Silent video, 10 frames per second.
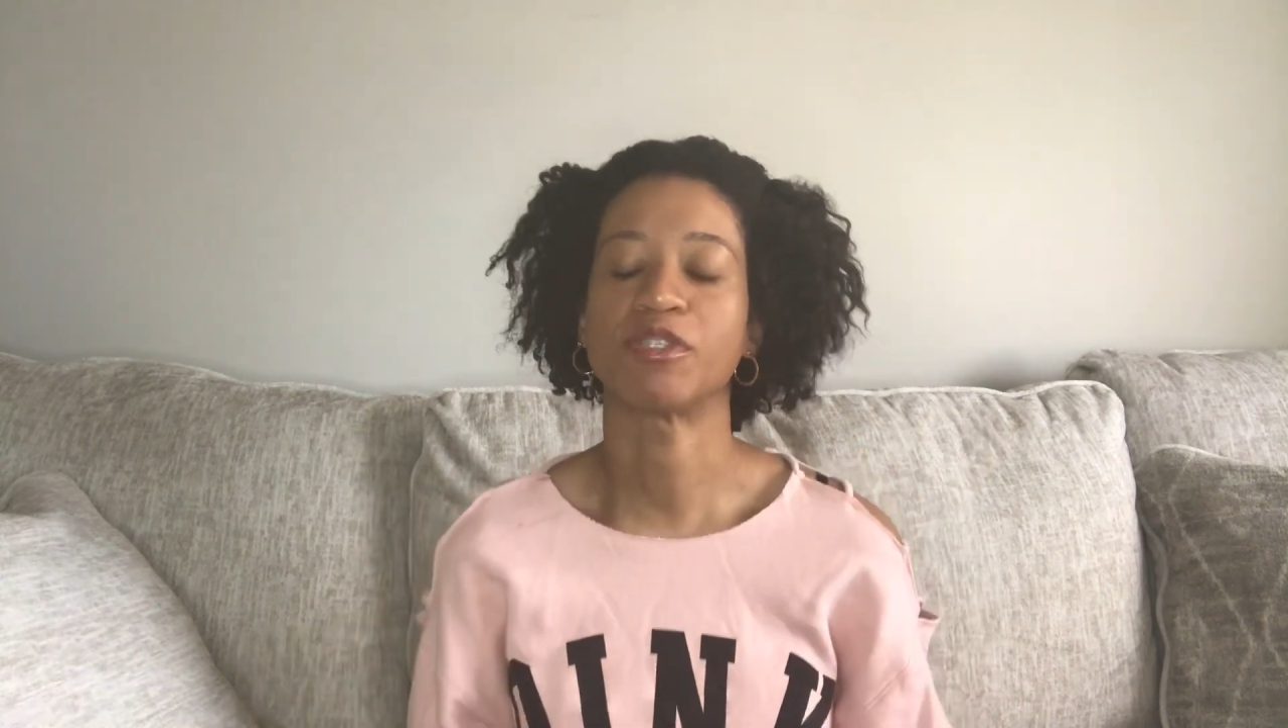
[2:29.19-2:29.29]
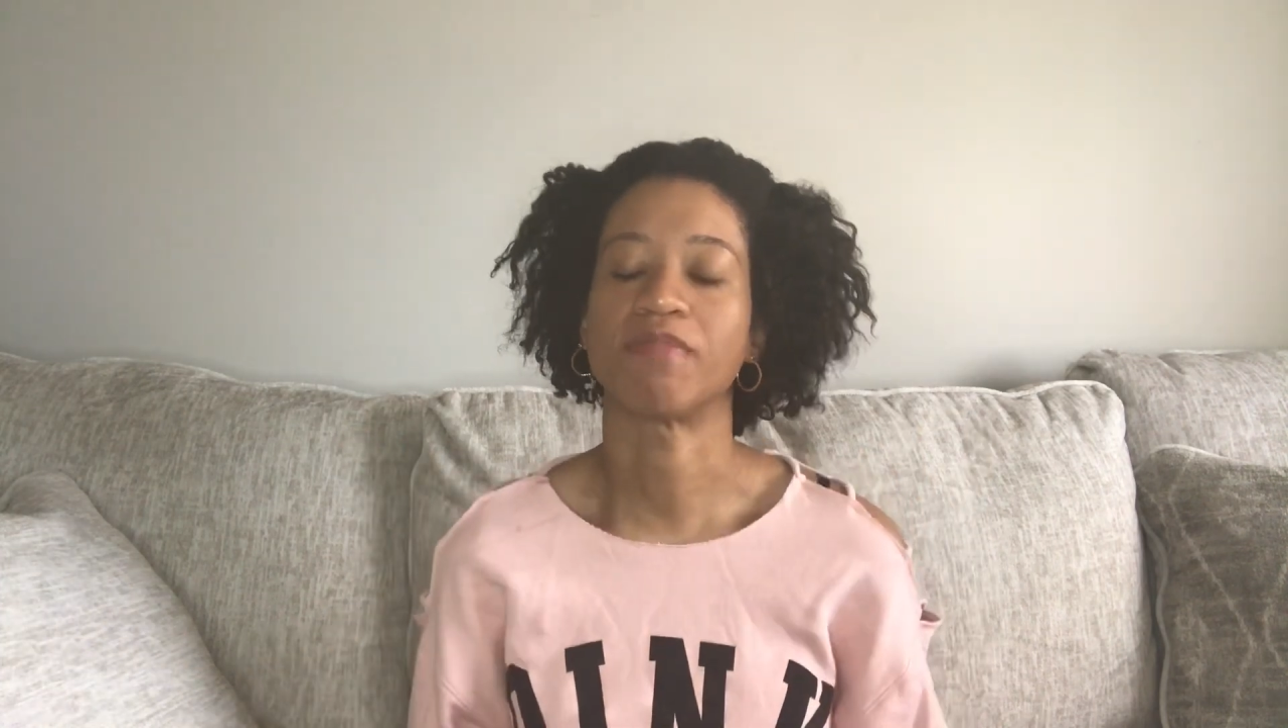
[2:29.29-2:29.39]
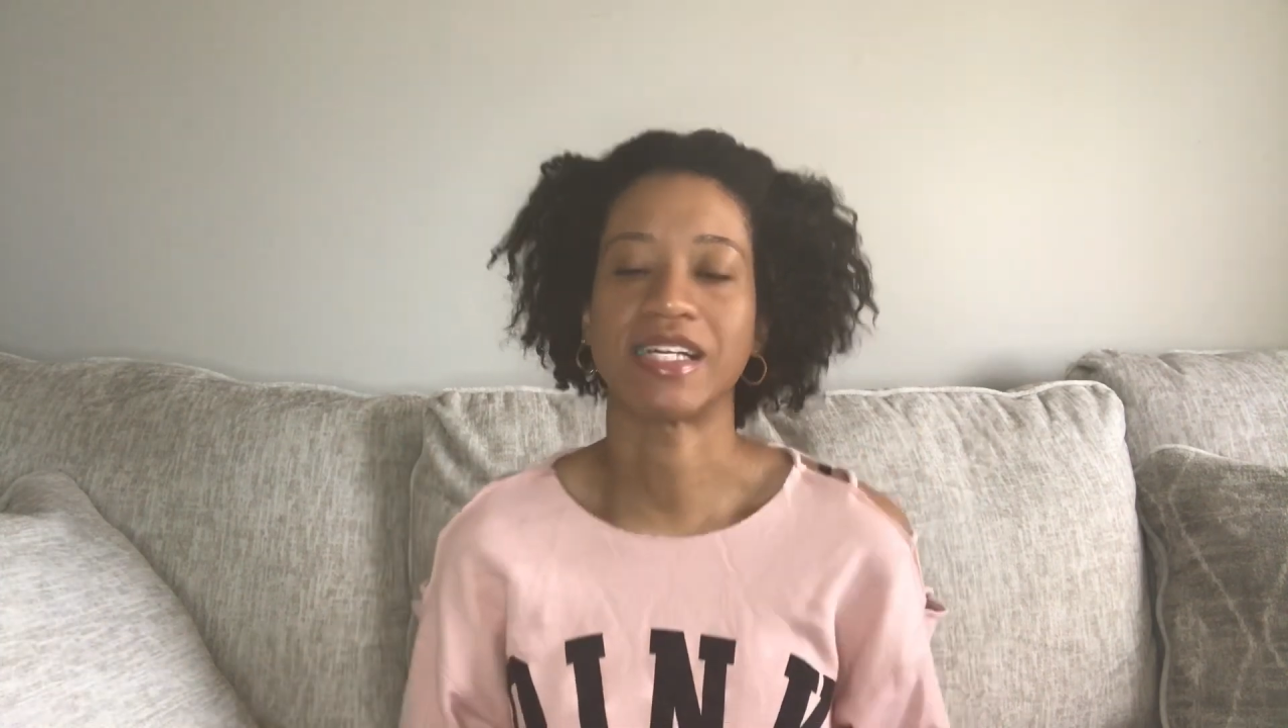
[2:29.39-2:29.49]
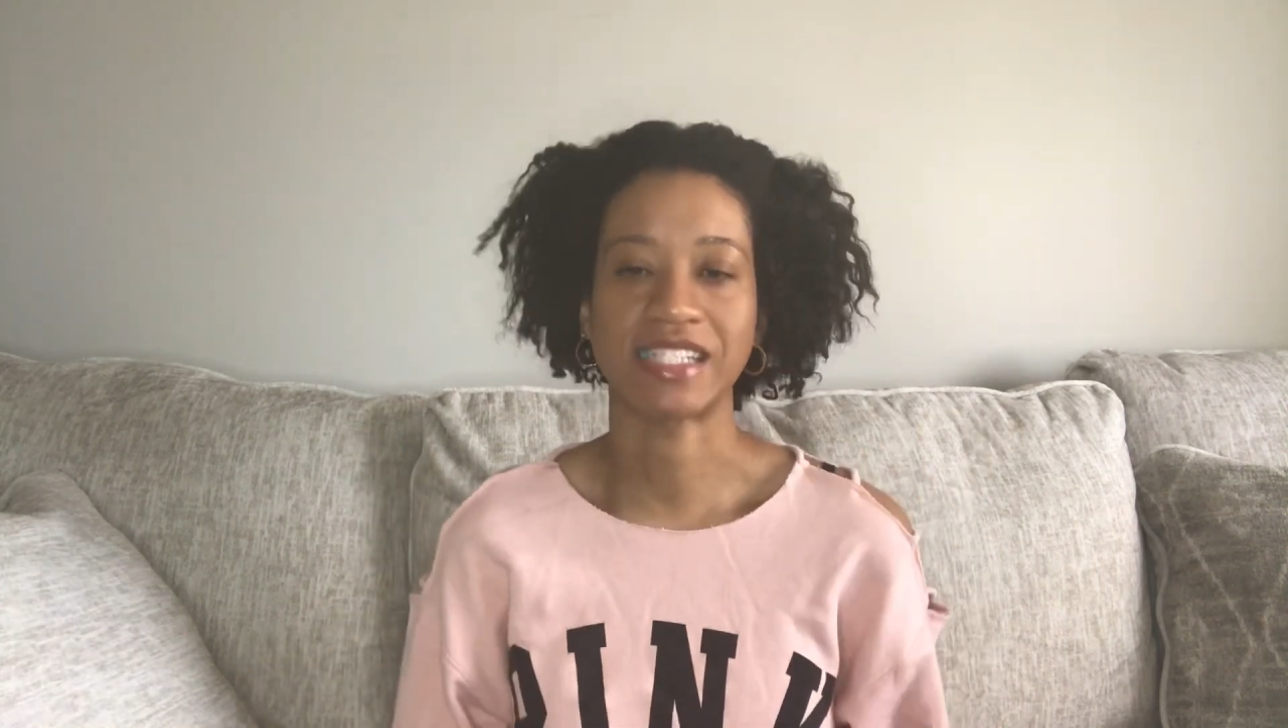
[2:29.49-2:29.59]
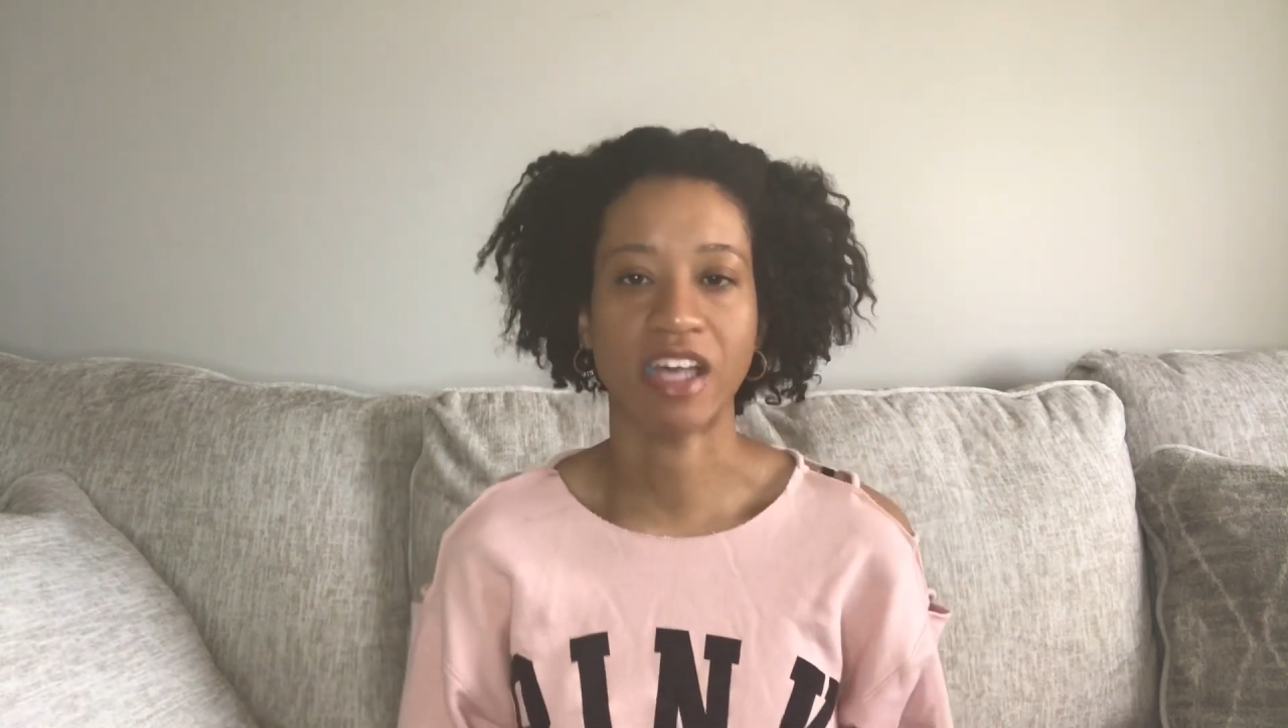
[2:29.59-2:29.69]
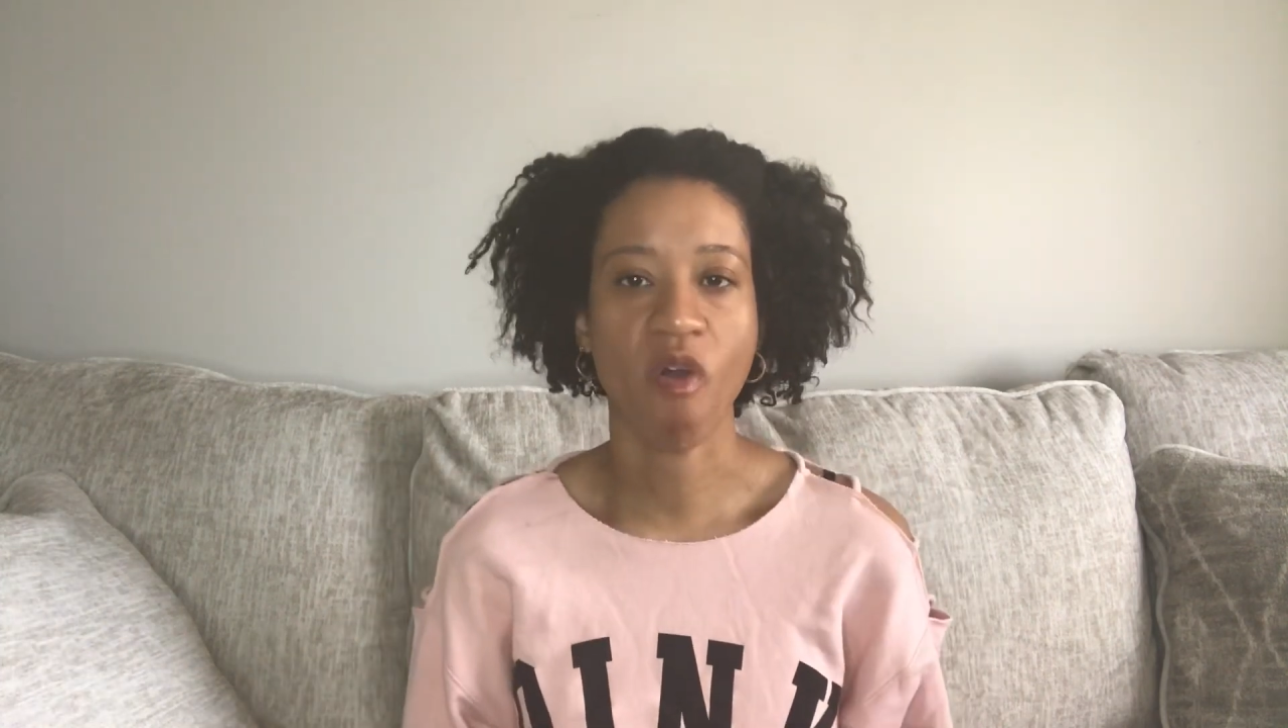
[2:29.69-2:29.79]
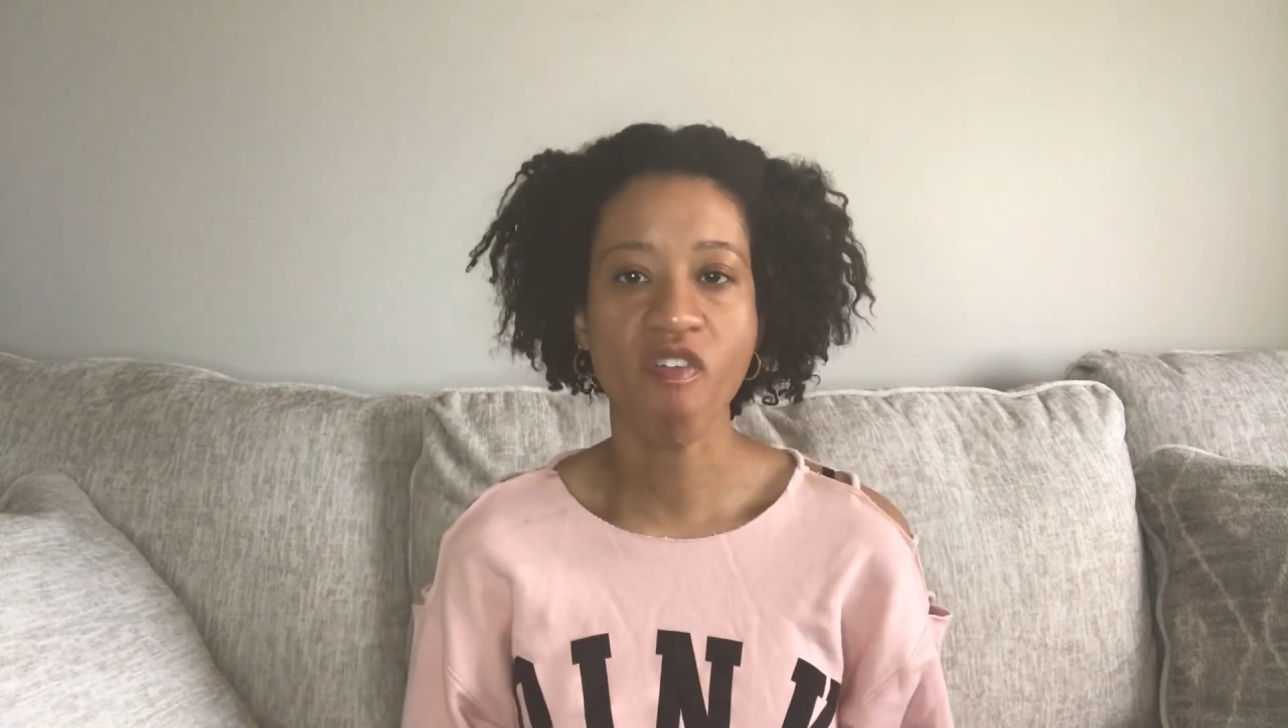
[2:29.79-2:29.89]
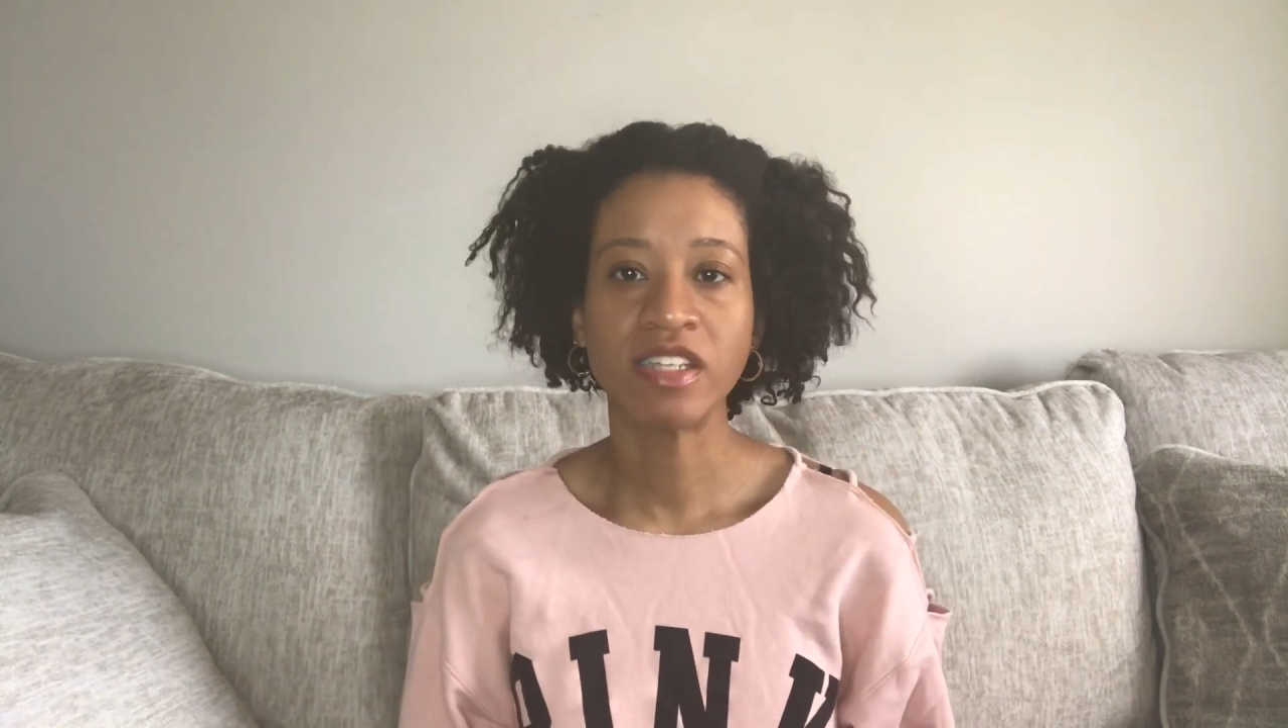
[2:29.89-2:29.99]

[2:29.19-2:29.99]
myself,